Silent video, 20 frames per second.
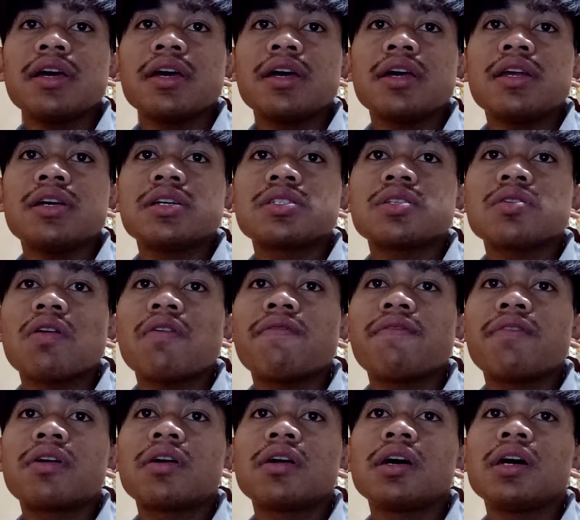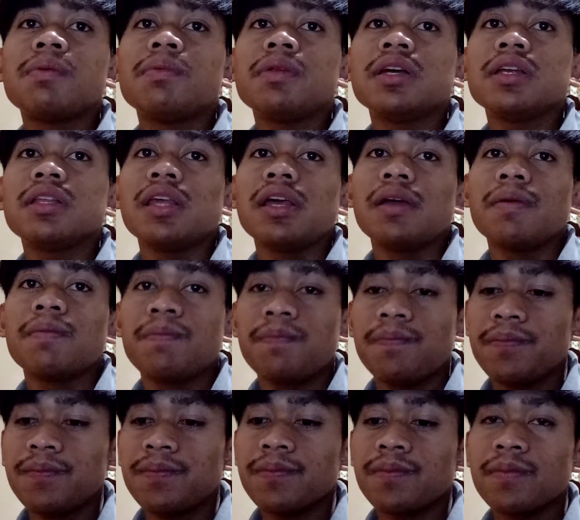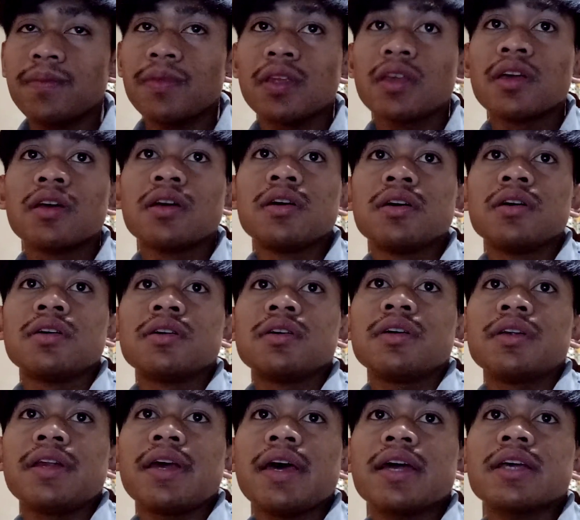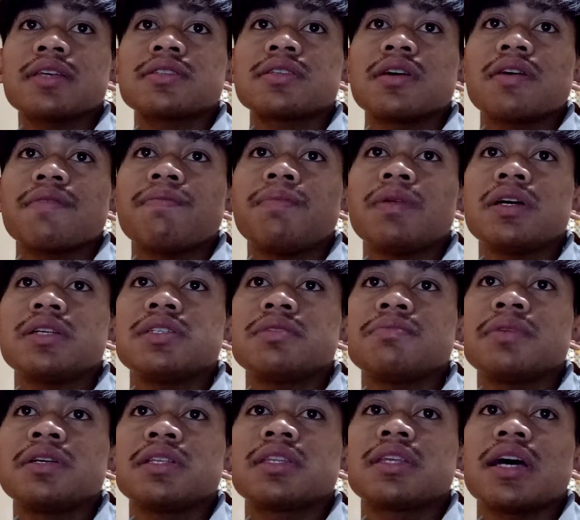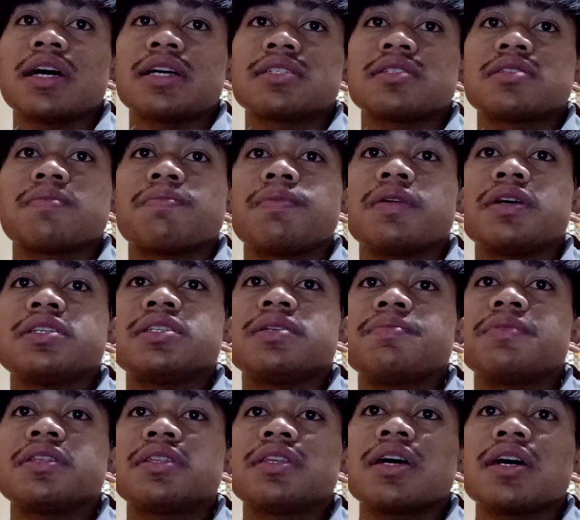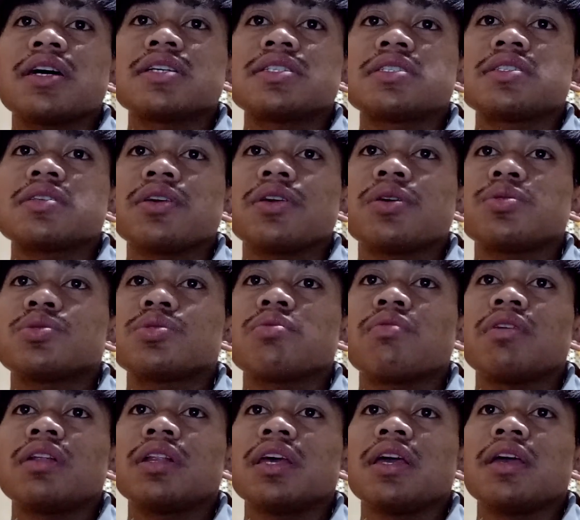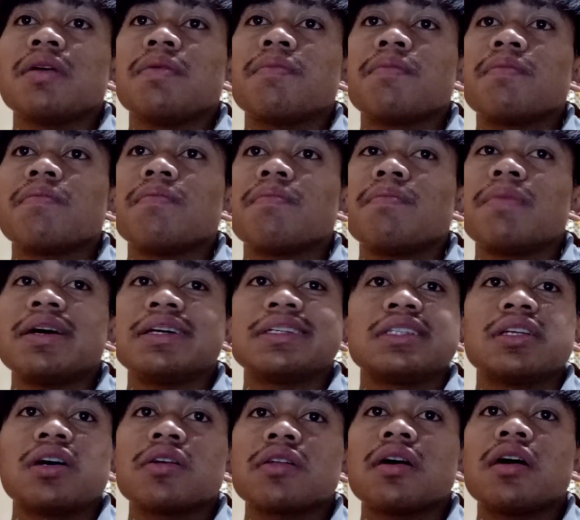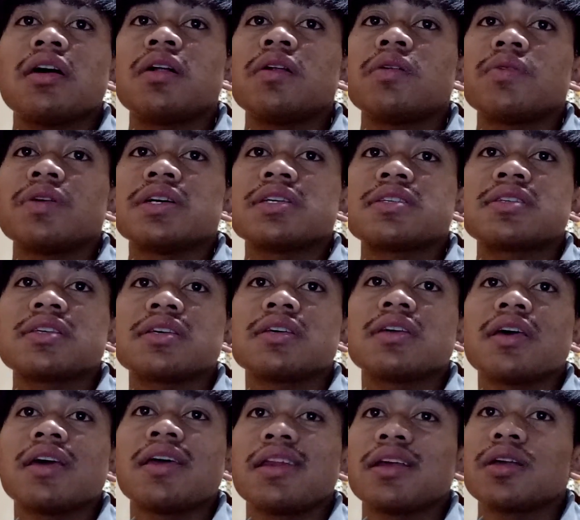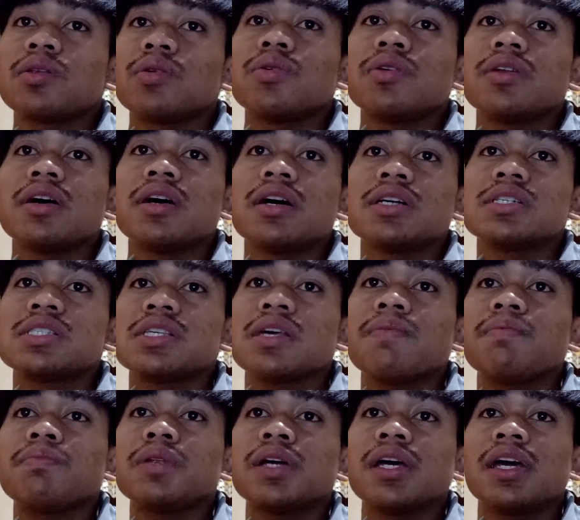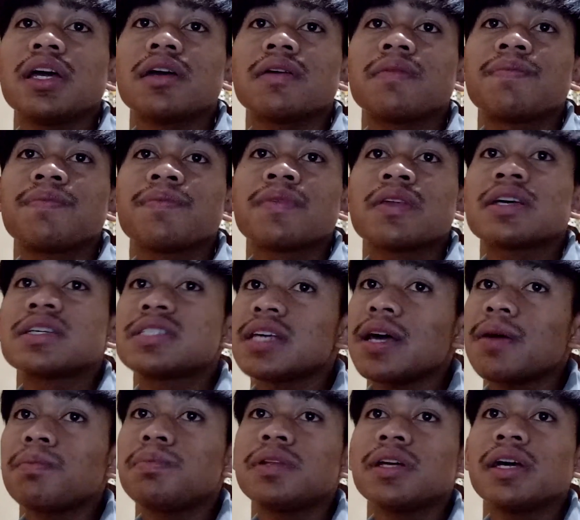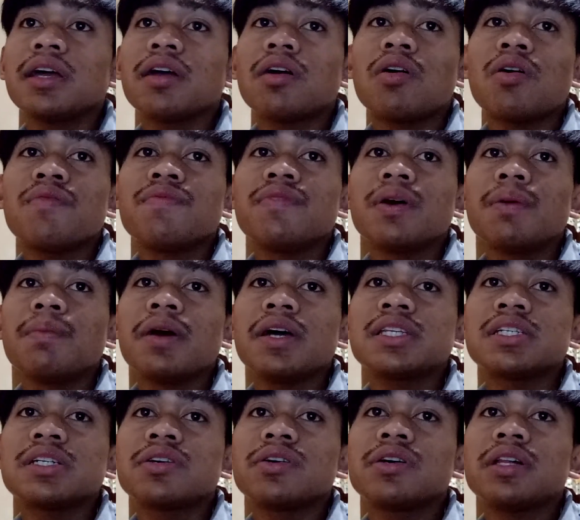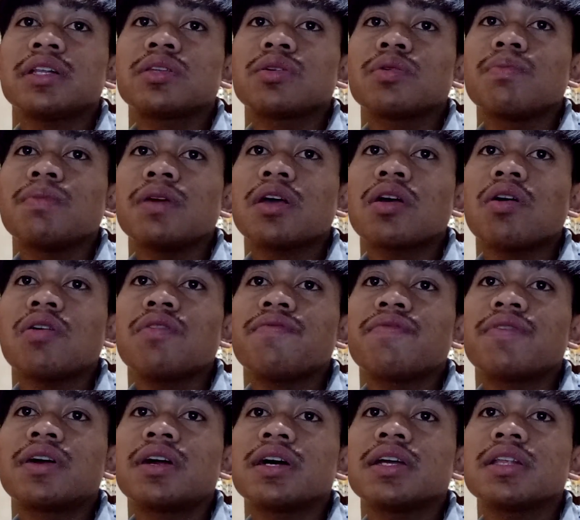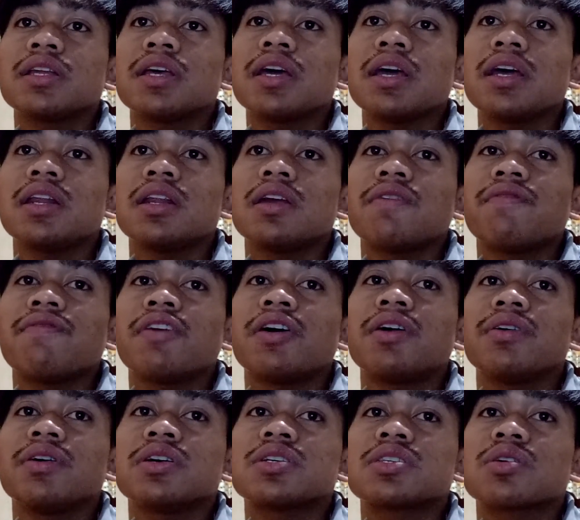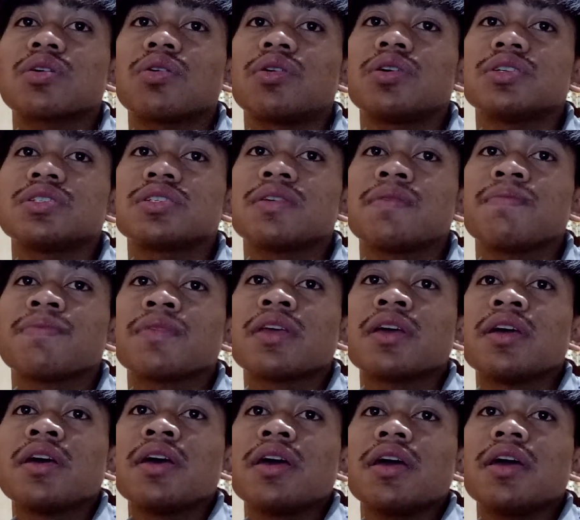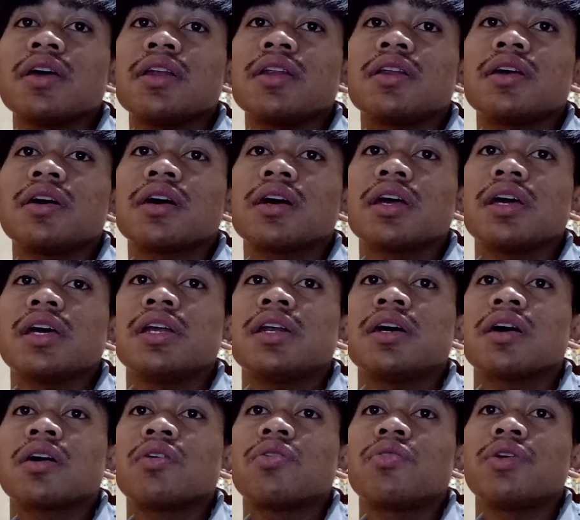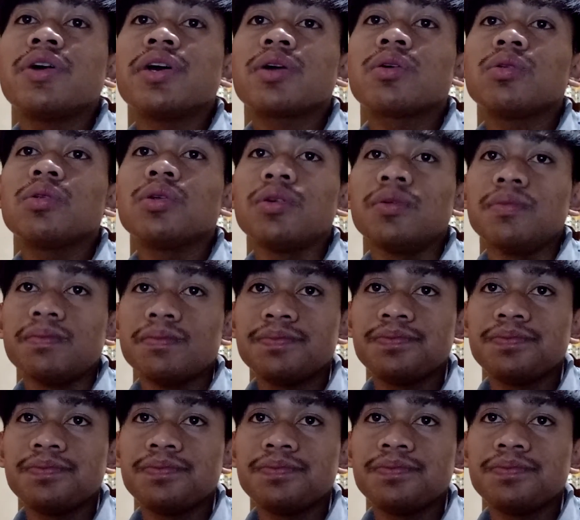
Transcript: is overall ability. Next, placement test. Placement tests usually, but not always, include a sampling of the material to be conferred in the various courses in a curriculum.